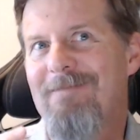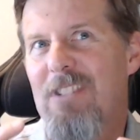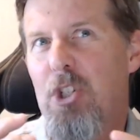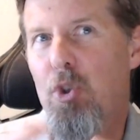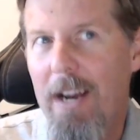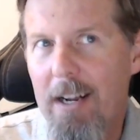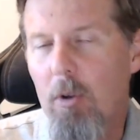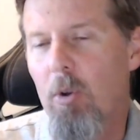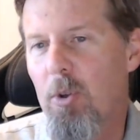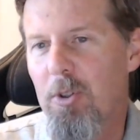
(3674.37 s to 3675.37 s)

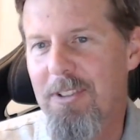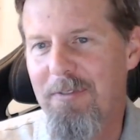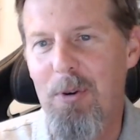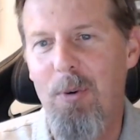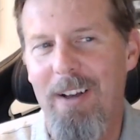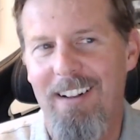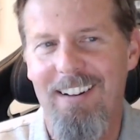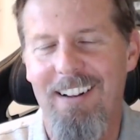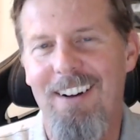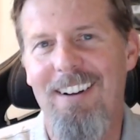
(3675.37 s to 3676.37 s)
stranglehold, if you
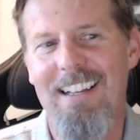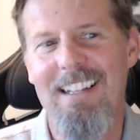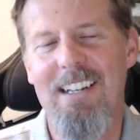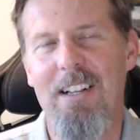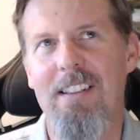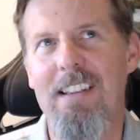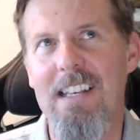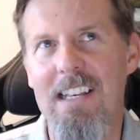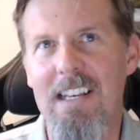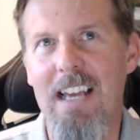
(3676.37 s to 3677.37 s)
will, on
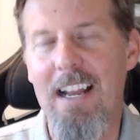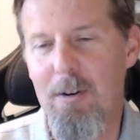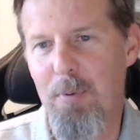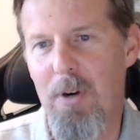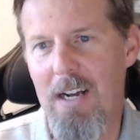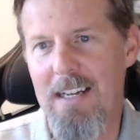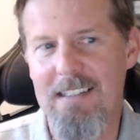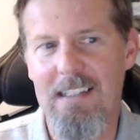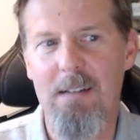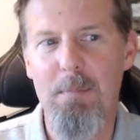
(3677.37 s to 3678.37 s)
the
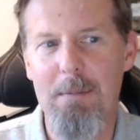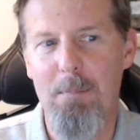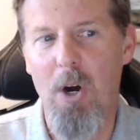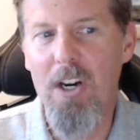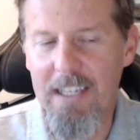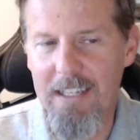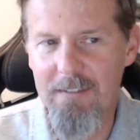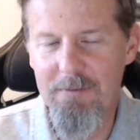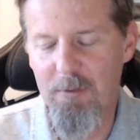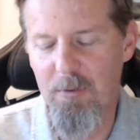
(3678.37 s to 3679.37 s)
enterprise and the mid-market
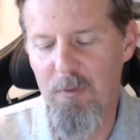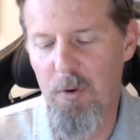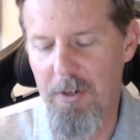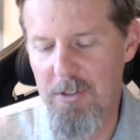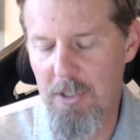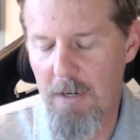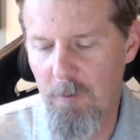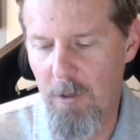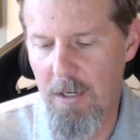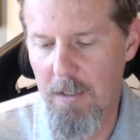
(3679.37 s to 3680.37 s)
for their
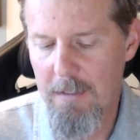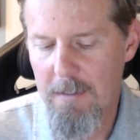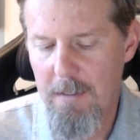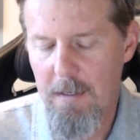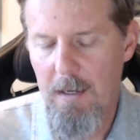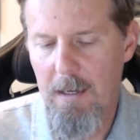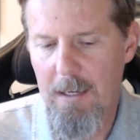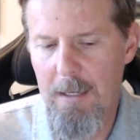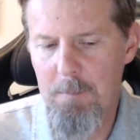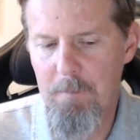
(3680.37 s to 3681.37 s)
software.
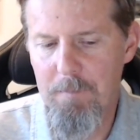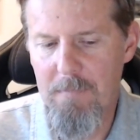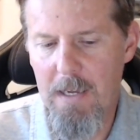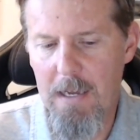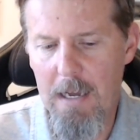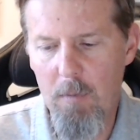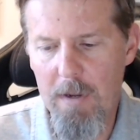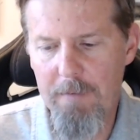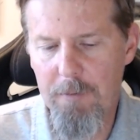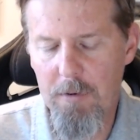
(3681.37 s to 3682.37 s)

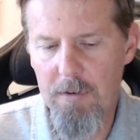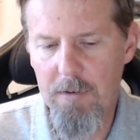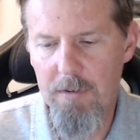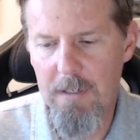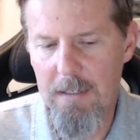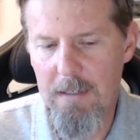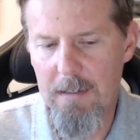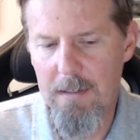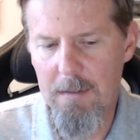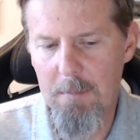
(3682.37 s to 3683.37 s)
However,
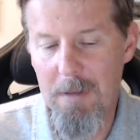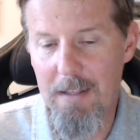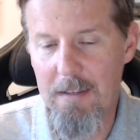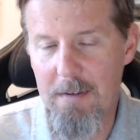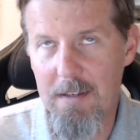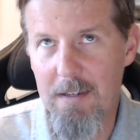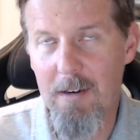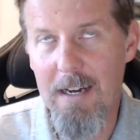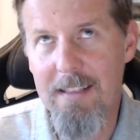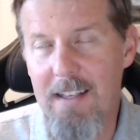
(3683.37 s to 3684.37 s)

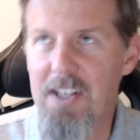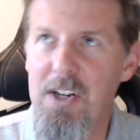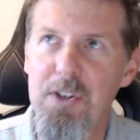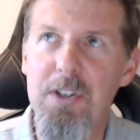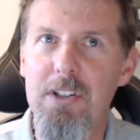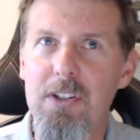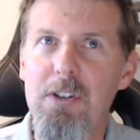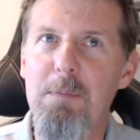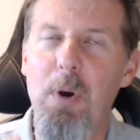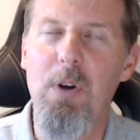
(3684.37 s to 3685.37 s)
I think you
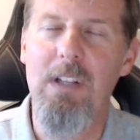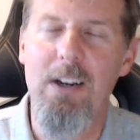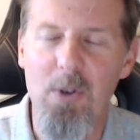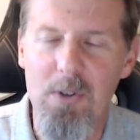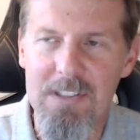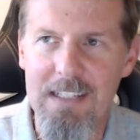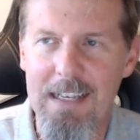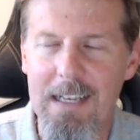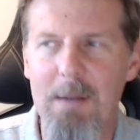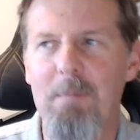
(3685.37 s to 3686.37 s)
could poke a lot of holes in
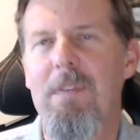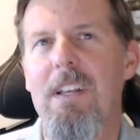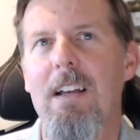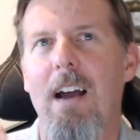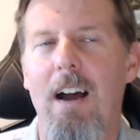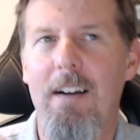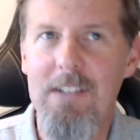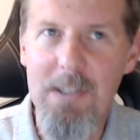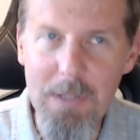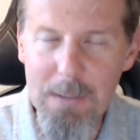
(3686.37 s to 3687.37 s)
them.
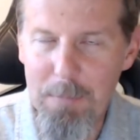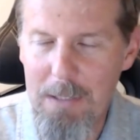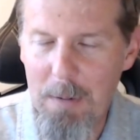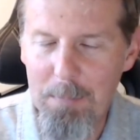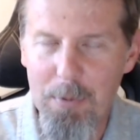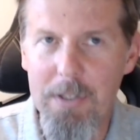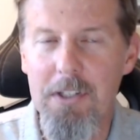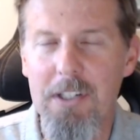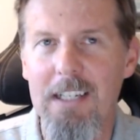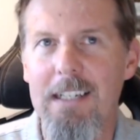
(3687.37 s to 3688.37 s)
Obviously, we could beat them up pretty
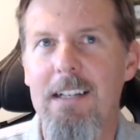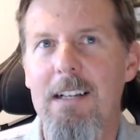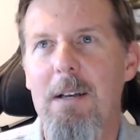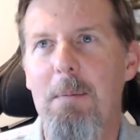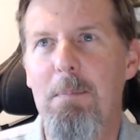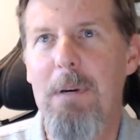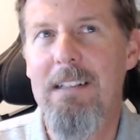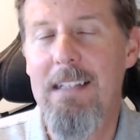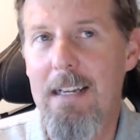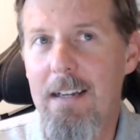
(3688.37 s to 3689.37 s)
good. But
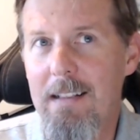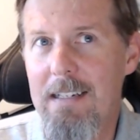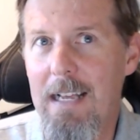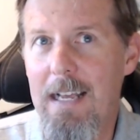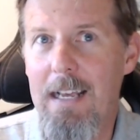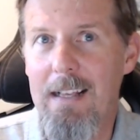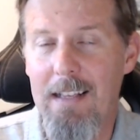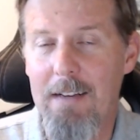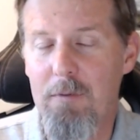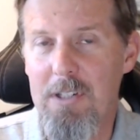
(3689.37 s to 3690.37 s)
at the end of the day,
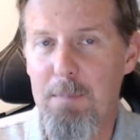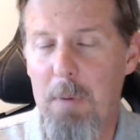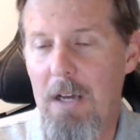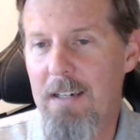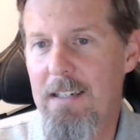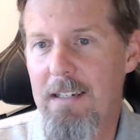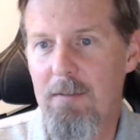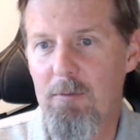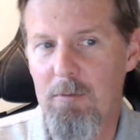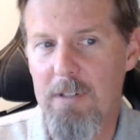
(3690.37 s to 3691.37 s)
they've responded
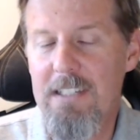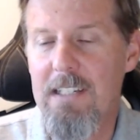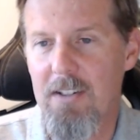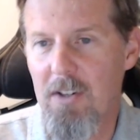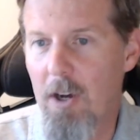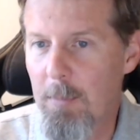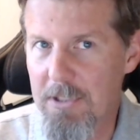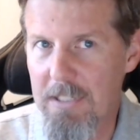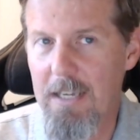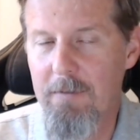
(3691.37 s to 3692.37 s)
and risen to
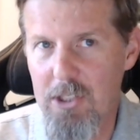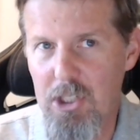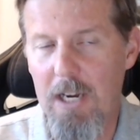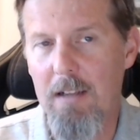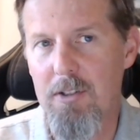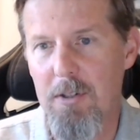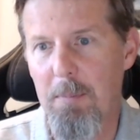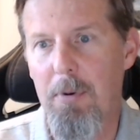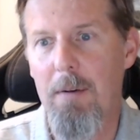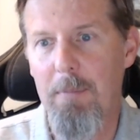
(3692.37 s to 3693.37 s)
almost every challenge
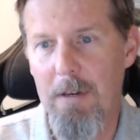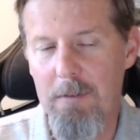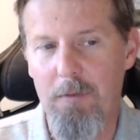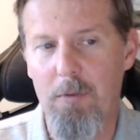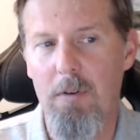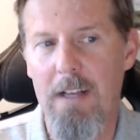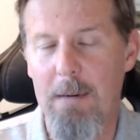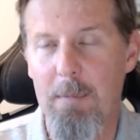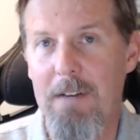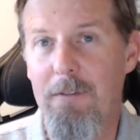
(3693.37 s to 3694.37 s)
and problem that we've thrown at
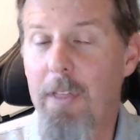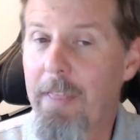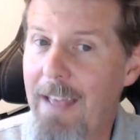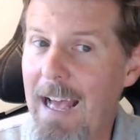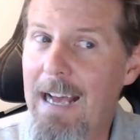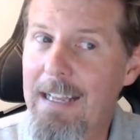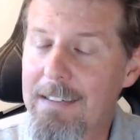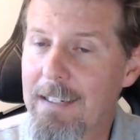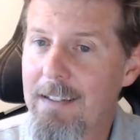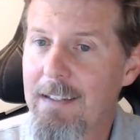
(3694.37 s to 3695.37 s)
them. And for
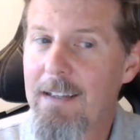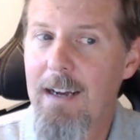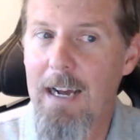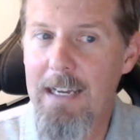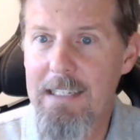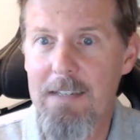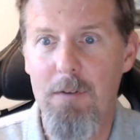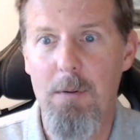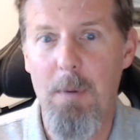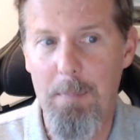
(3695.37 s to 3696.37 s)
that, I give
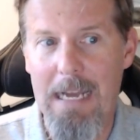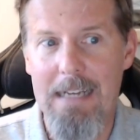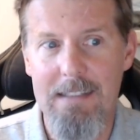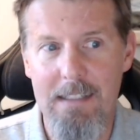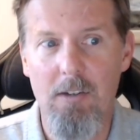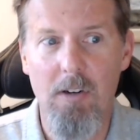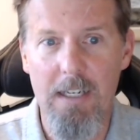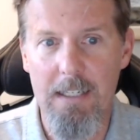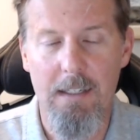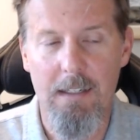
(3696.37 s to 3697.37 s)
them a passing
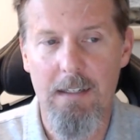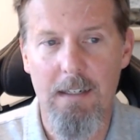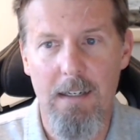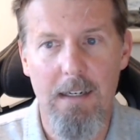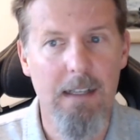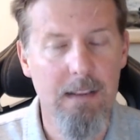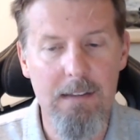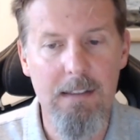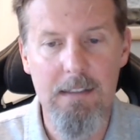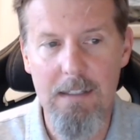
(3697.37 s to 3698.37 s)
grade. And I
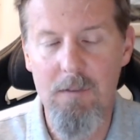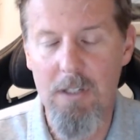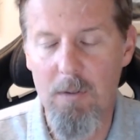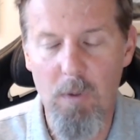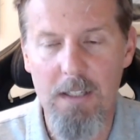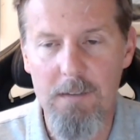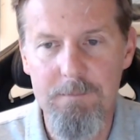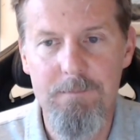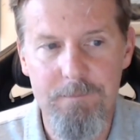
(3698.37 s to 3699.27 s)
think that they've done well.